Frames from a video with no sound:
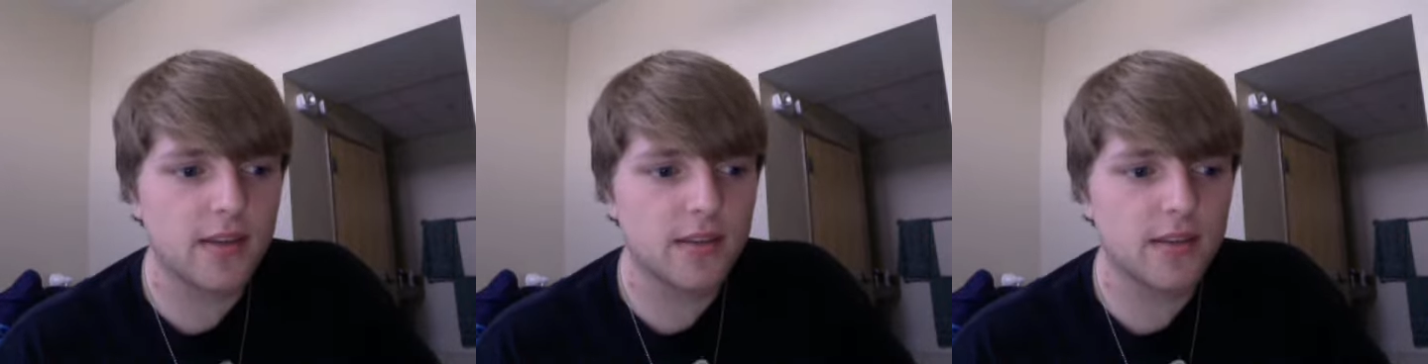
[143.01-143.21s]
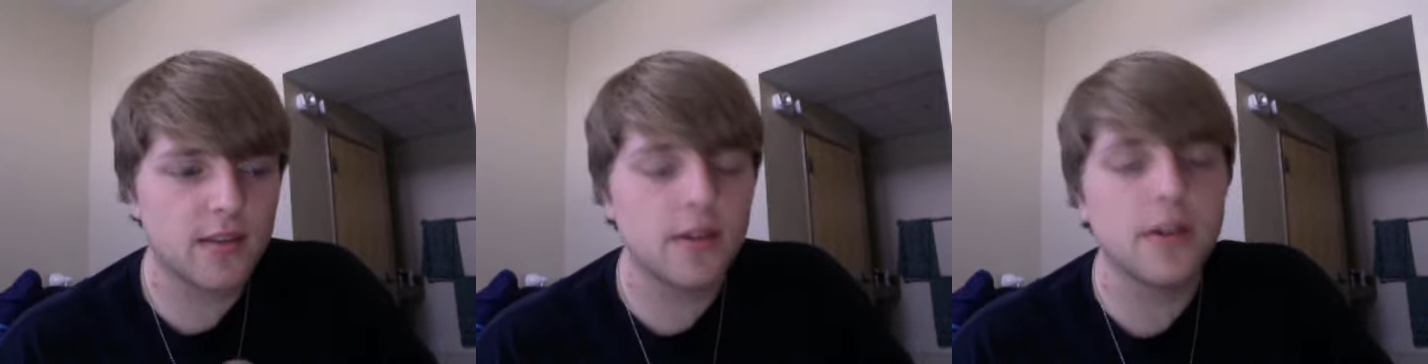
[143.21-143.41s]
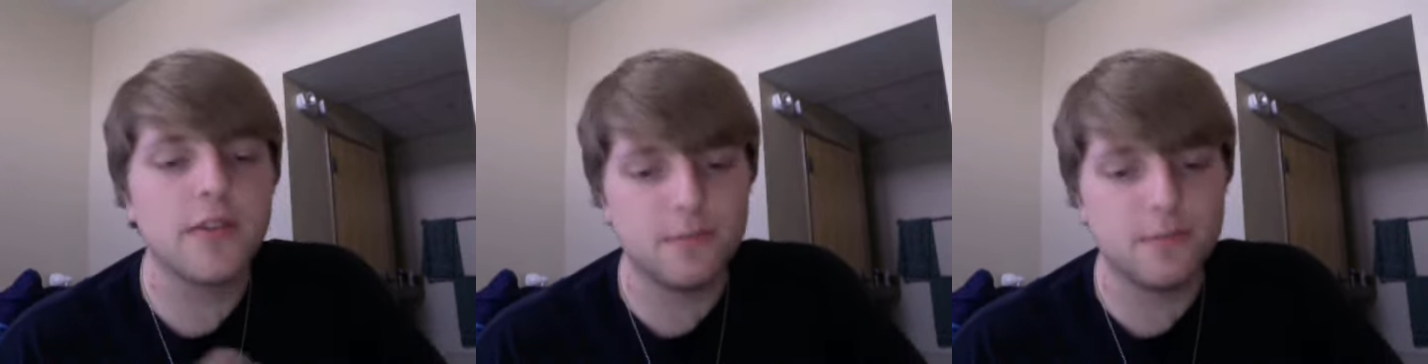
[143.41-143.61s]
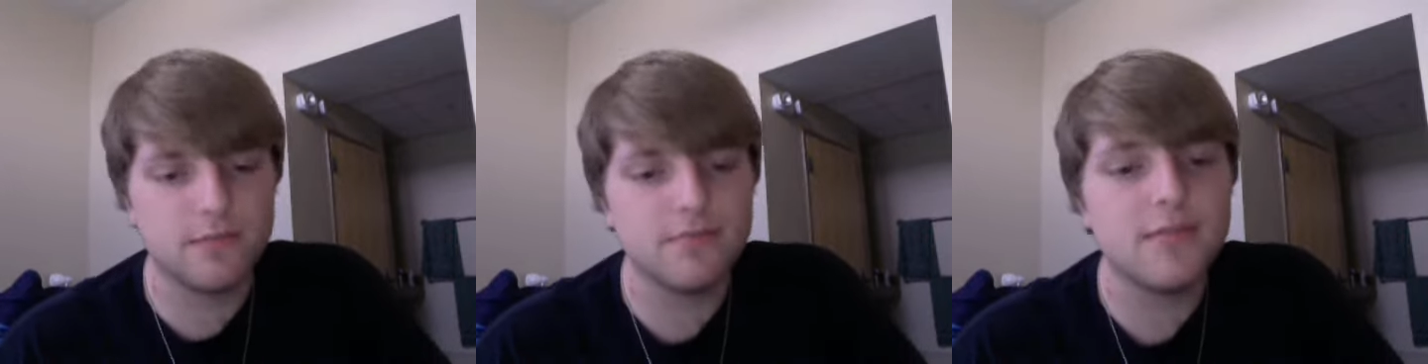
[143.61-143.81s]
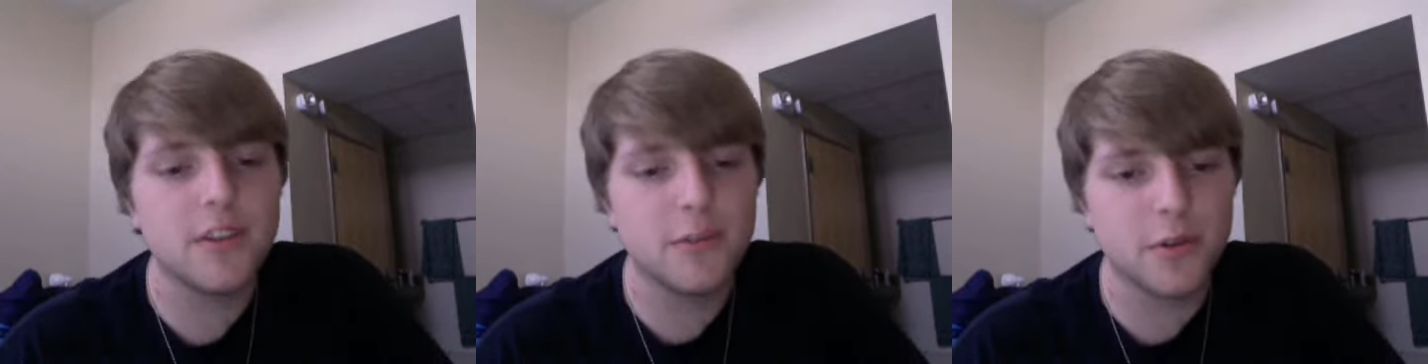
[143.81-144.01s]
or
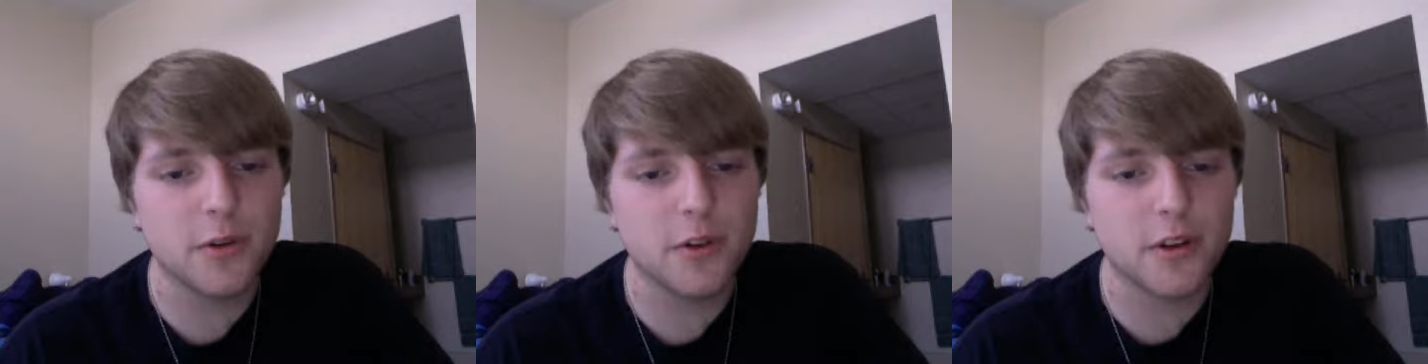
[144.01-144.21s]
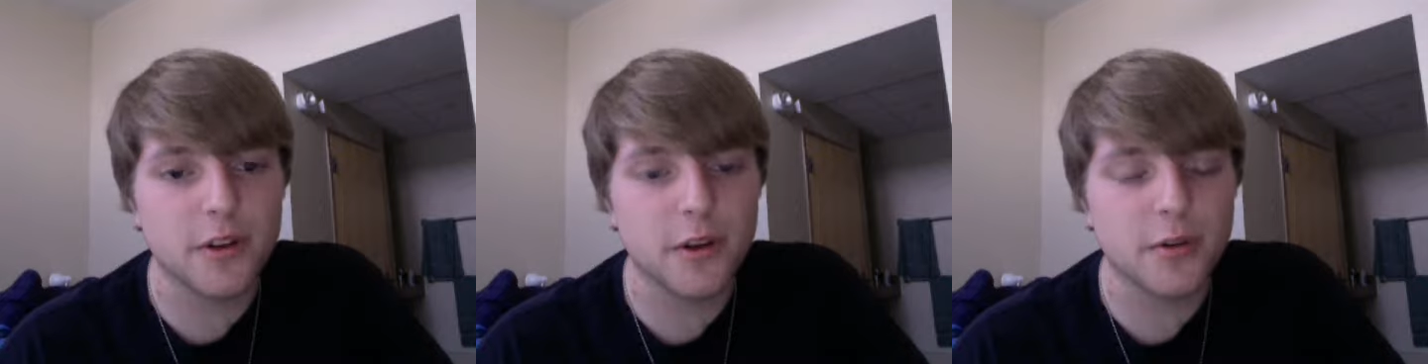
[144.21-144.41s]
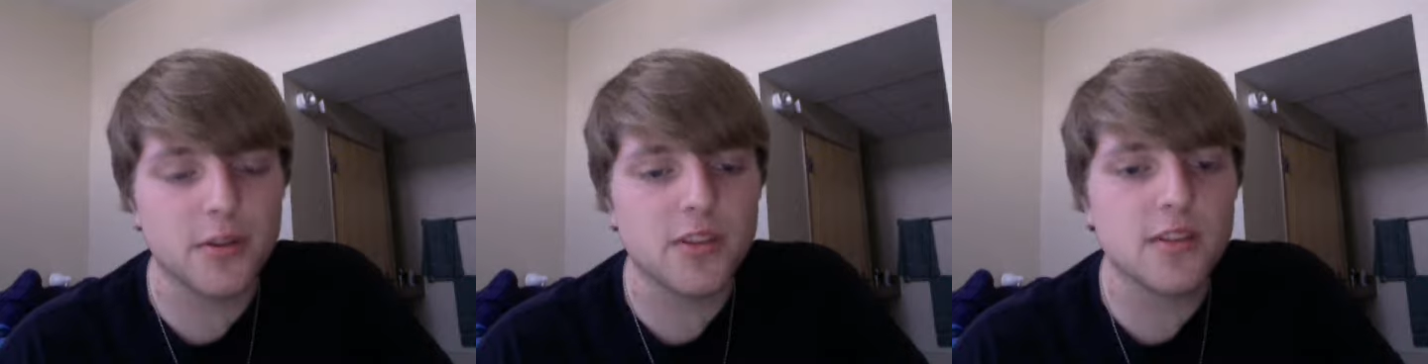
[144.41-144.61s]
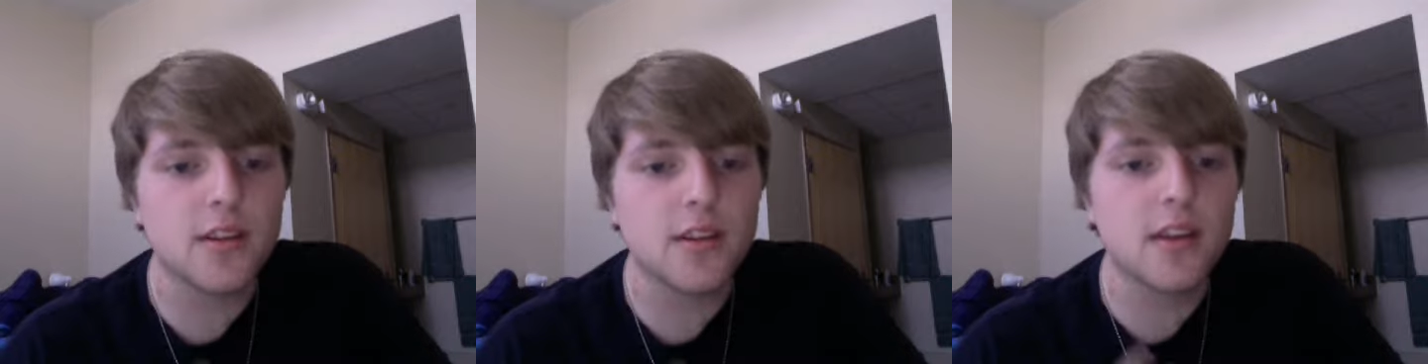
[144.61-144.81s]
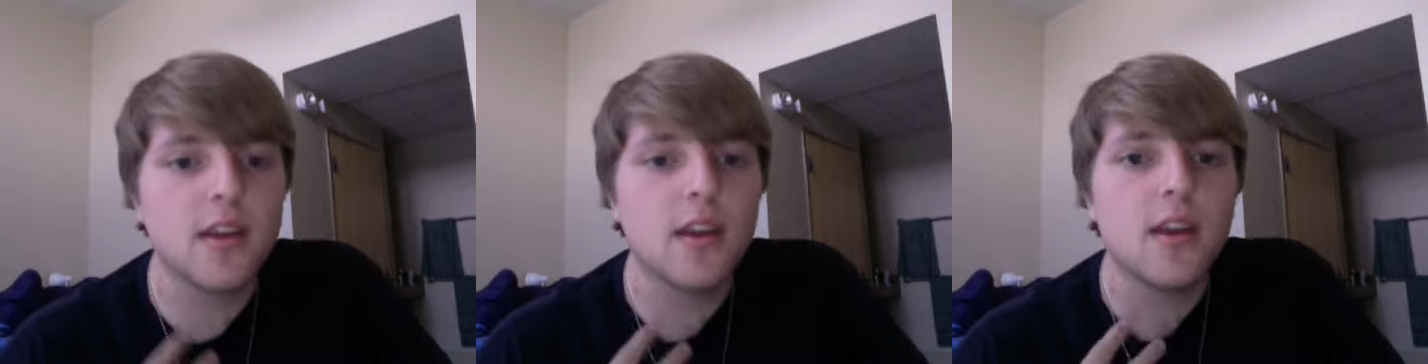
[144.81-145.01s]
if you're a ghost,
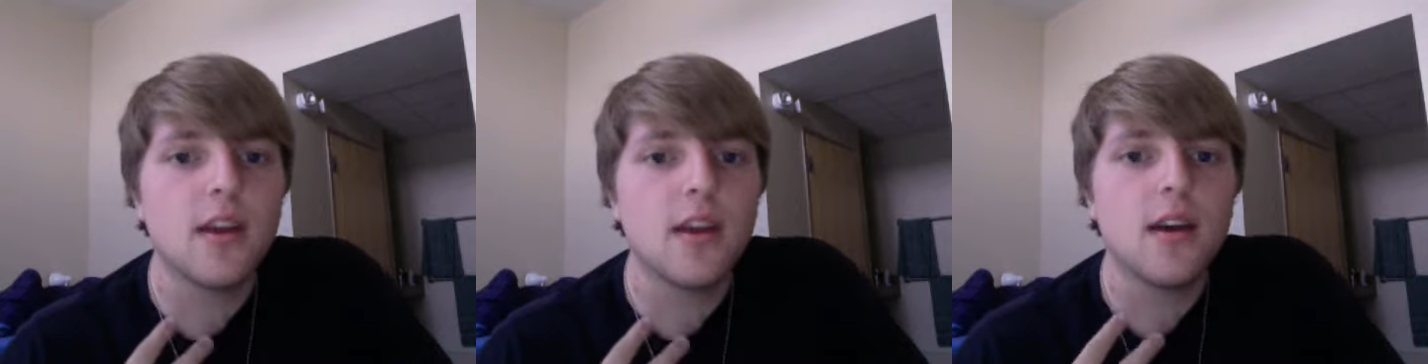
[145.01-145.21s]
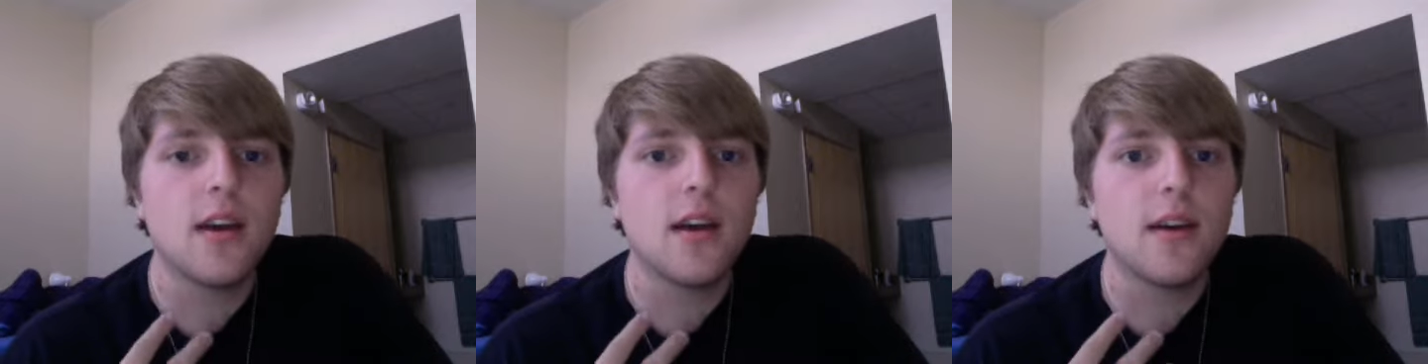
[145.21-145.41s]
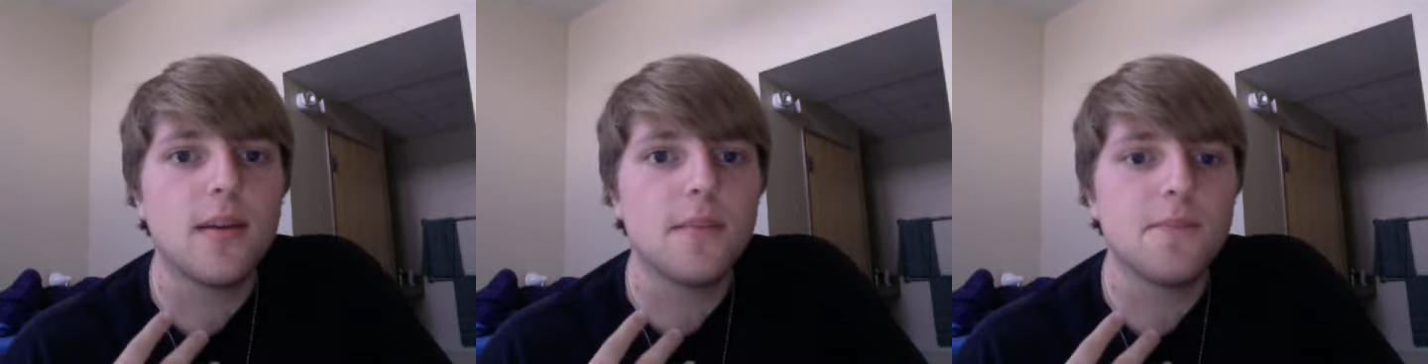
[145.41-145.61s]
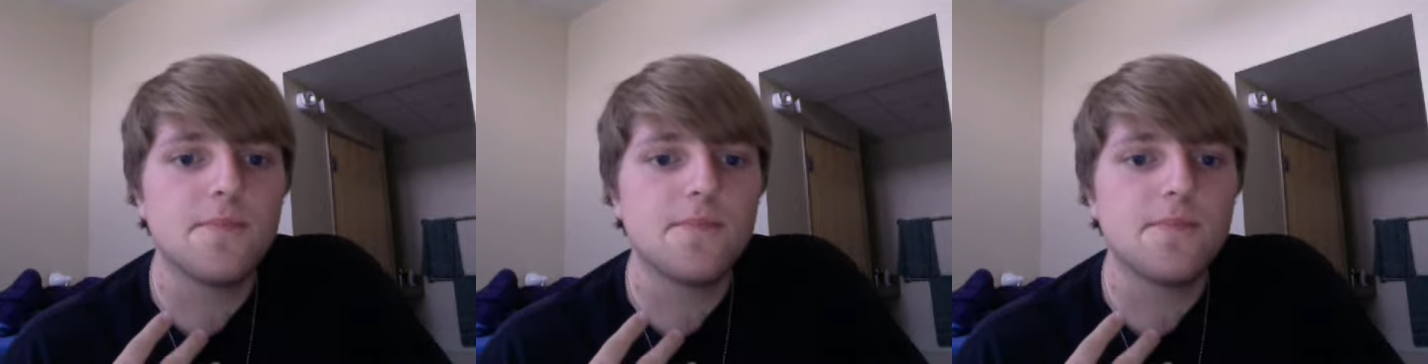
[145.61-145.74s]
um,